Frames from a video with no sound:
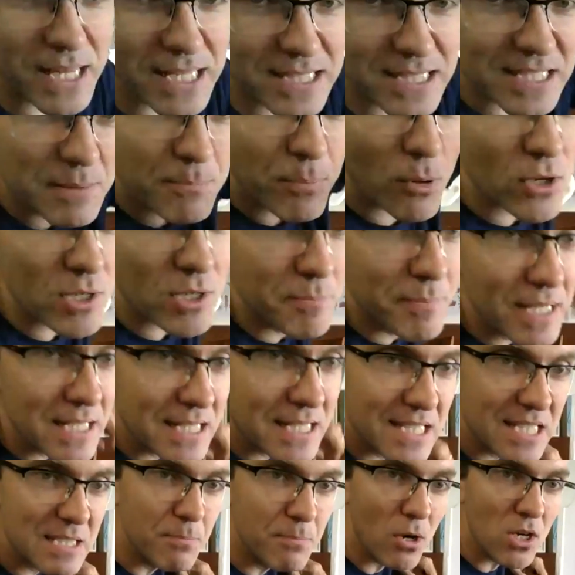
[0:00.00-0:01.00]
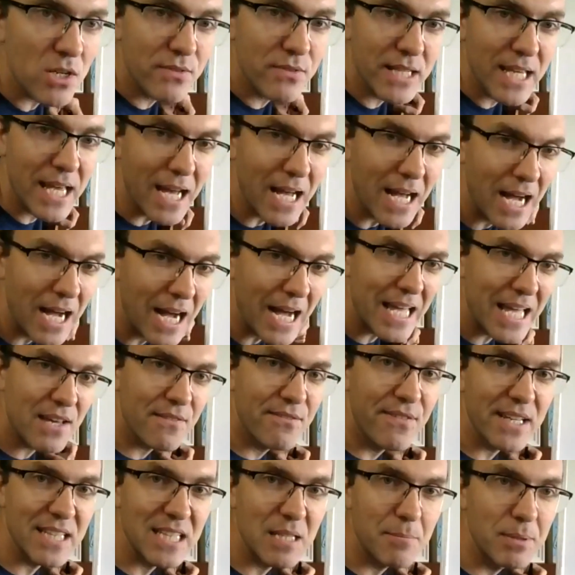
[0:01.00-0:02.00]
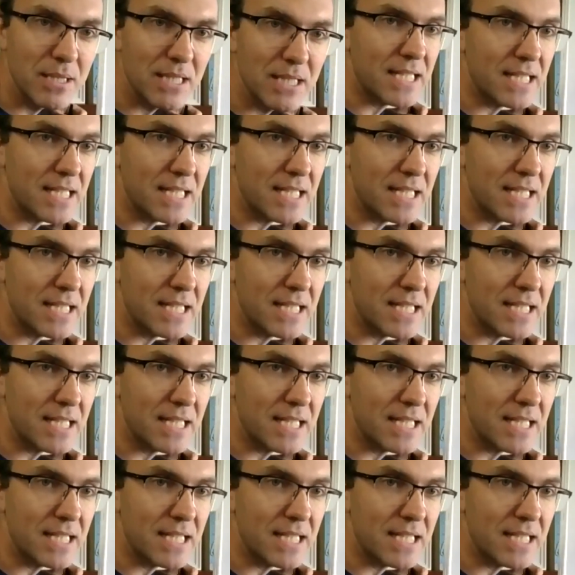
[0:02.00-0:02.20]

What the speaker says: an important bit. This is part of the high availability